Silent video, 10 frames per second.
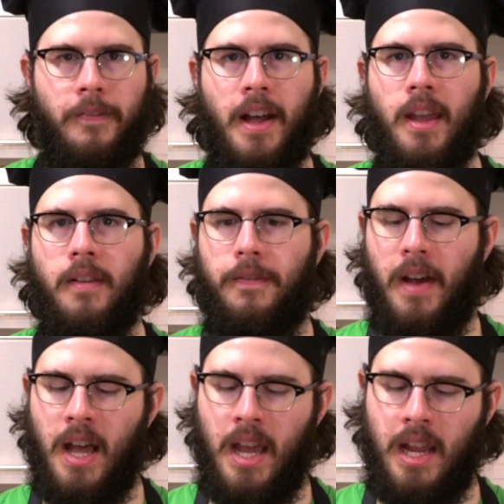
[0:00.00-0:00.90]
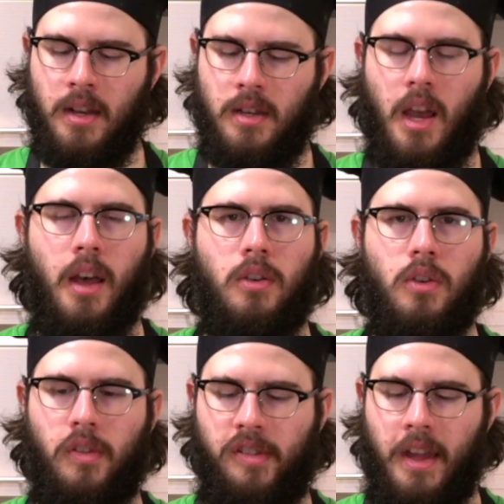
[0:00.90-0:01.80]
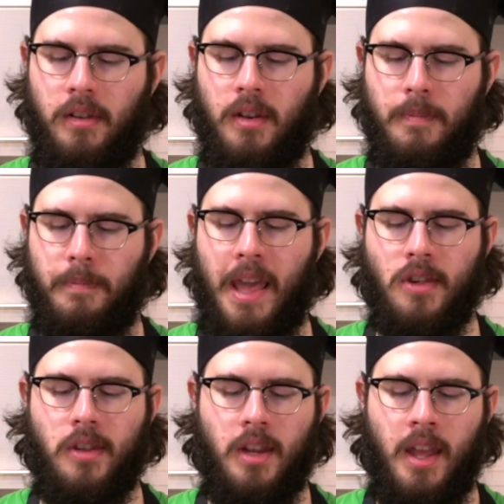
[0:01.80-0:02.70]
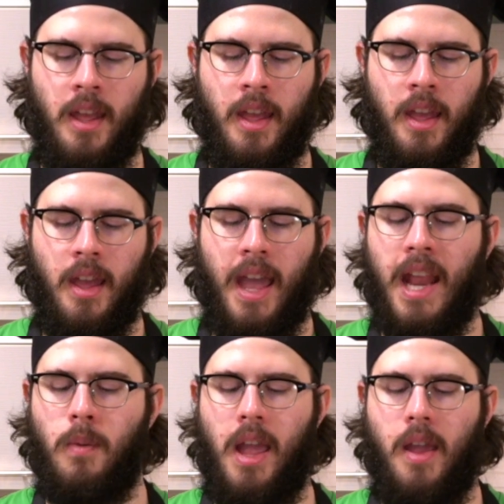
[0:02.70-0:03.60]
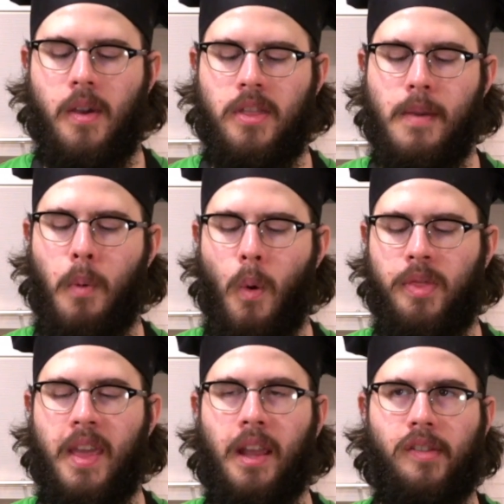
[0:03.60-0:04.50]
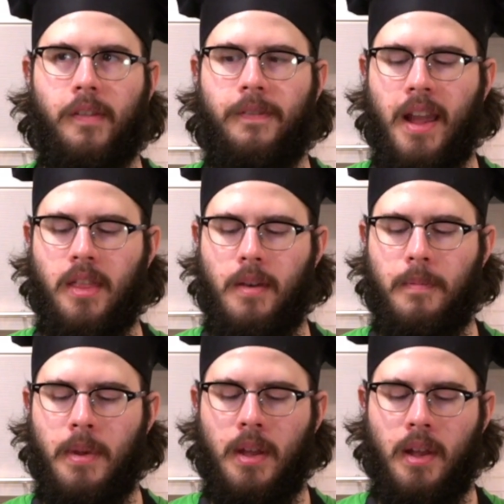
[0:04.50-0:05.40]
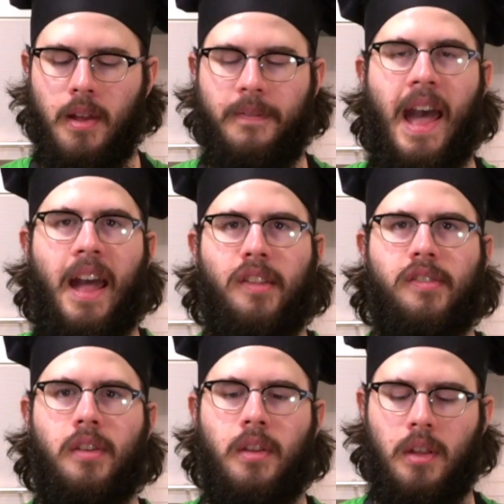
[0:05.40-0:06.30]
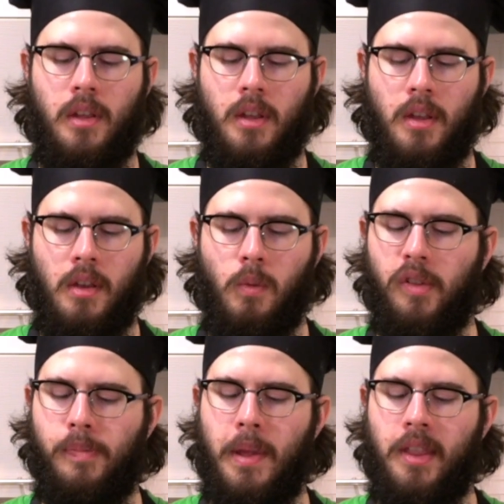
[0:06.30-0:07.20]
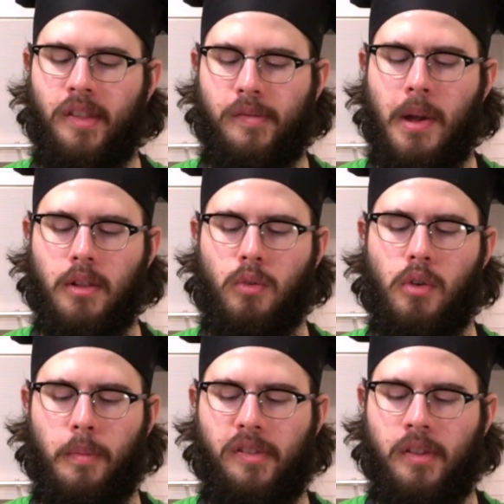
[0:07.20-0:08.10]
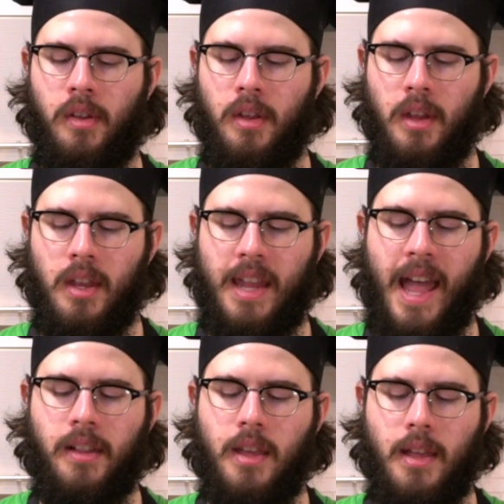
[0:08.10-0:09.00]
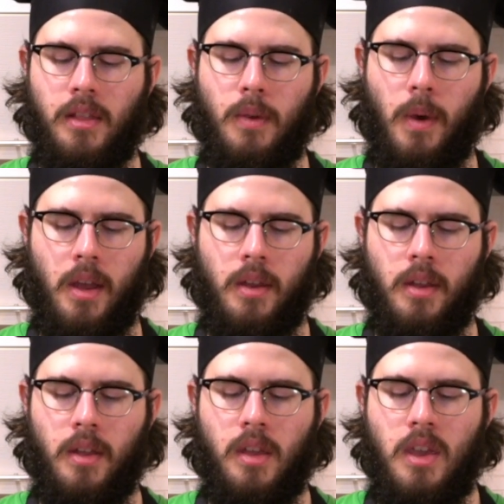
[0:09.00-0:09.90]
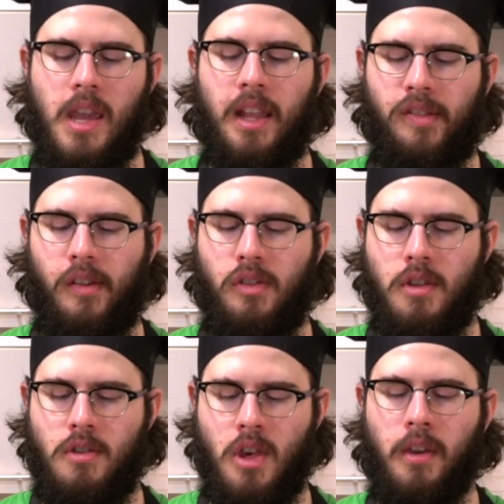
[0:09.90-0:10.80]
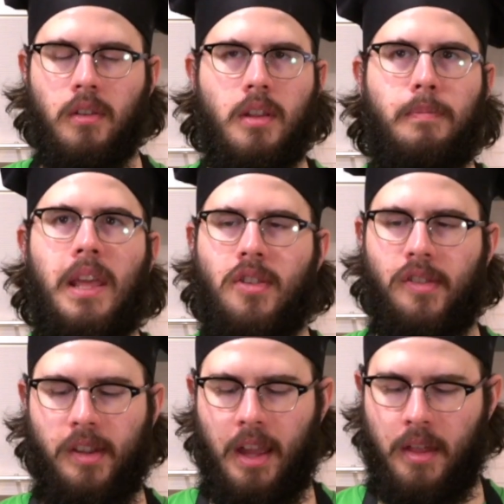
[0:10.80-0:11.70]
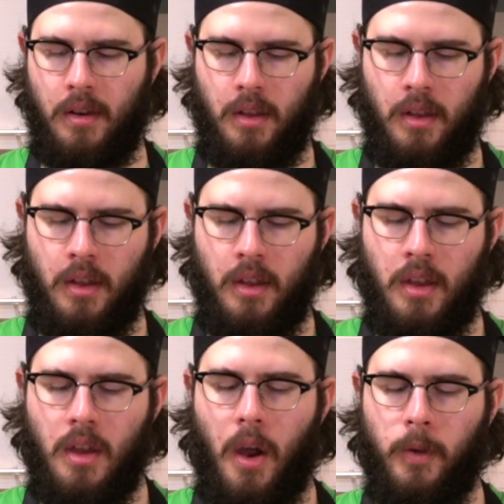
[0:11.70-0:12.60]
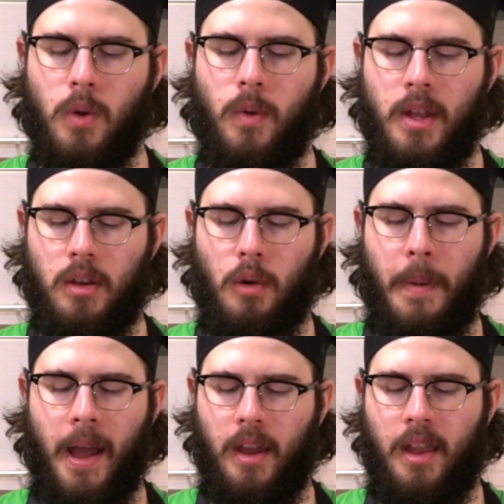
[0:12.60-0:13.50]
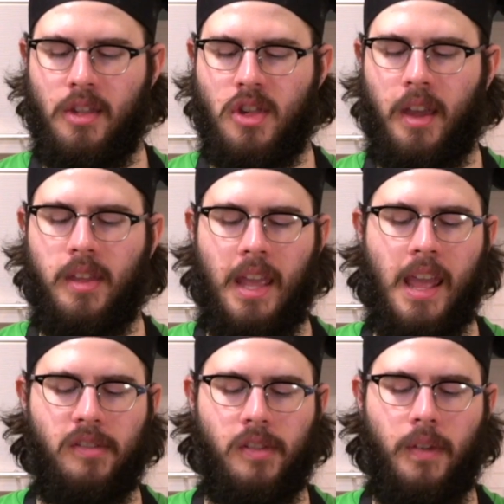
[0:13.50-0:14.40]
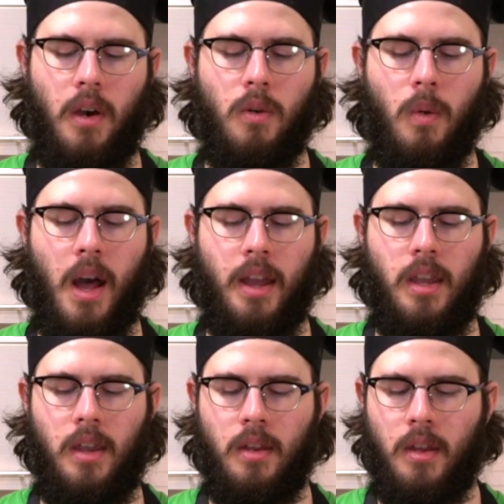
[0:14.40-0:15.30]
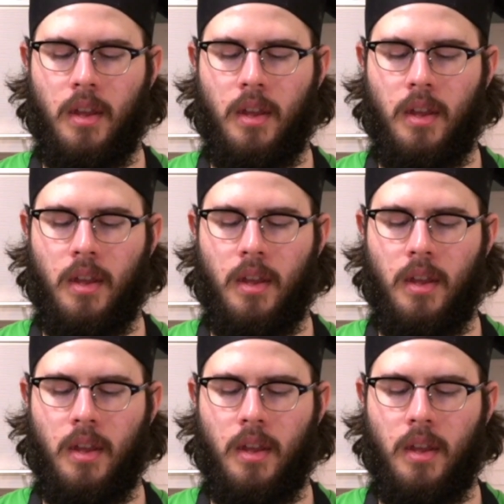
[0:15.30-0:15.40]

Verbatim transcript: Fine, fine, Tahu sounded impatient. Anyway, the important thing is to find them. Fast. We'll split into smaller groups. Gali and Lewa, you can search the jungle and beaches together. Onua and Kopaka can check the caves of Oahi.